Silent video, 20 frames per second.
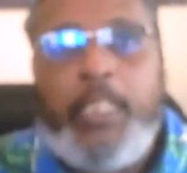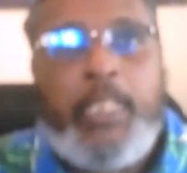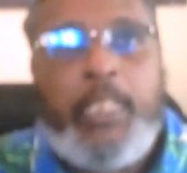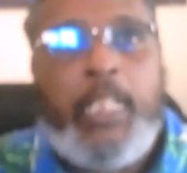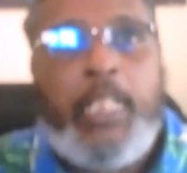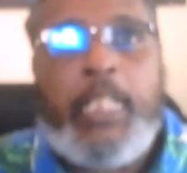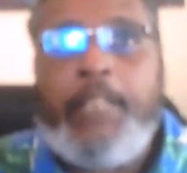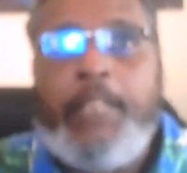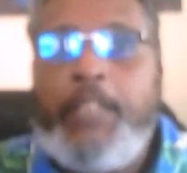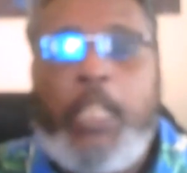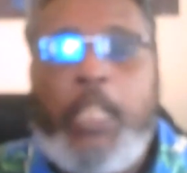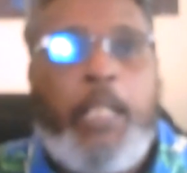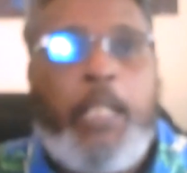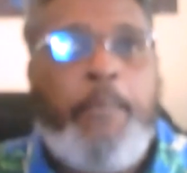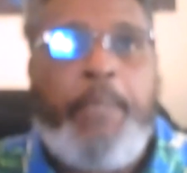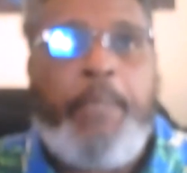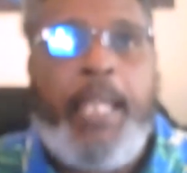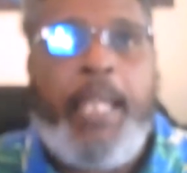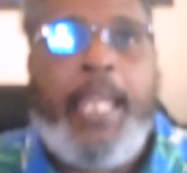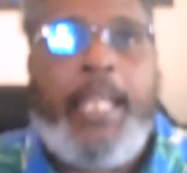good, if they're in
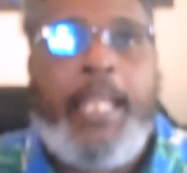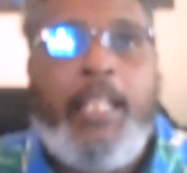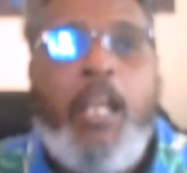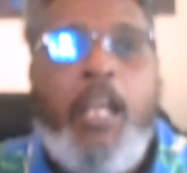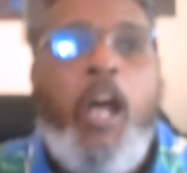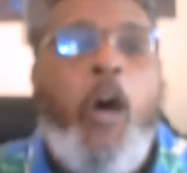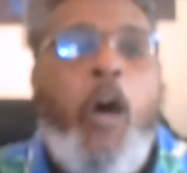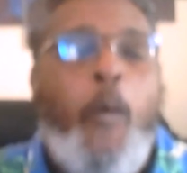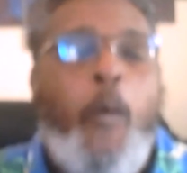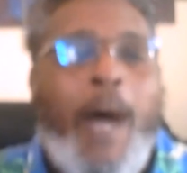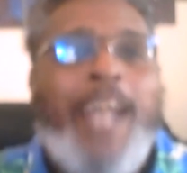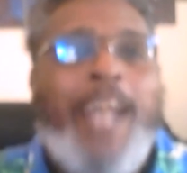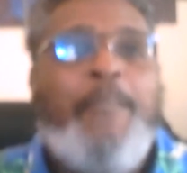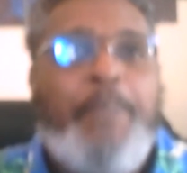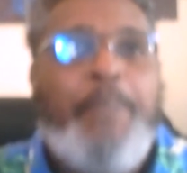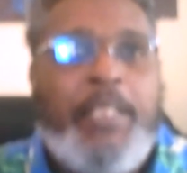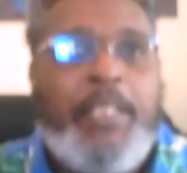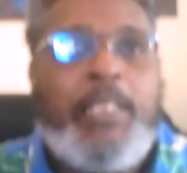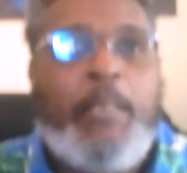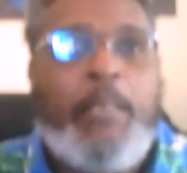pain, why
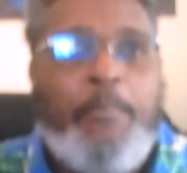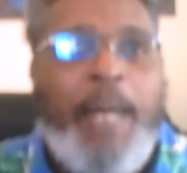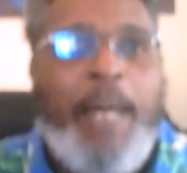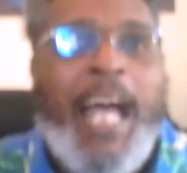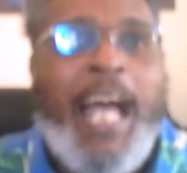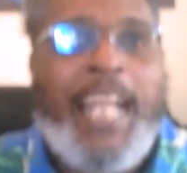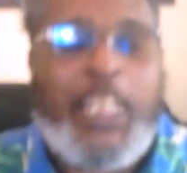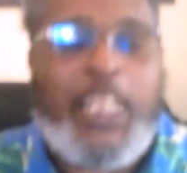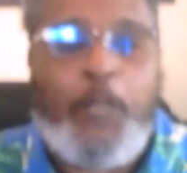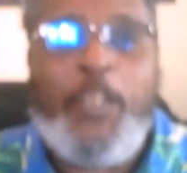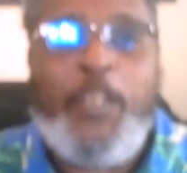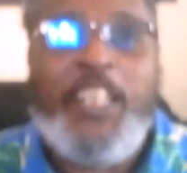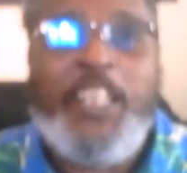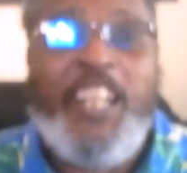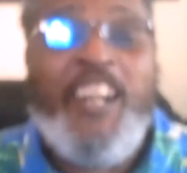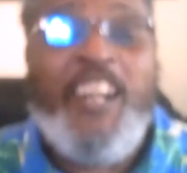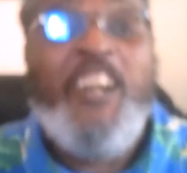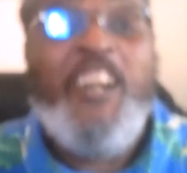bring them back to where you go,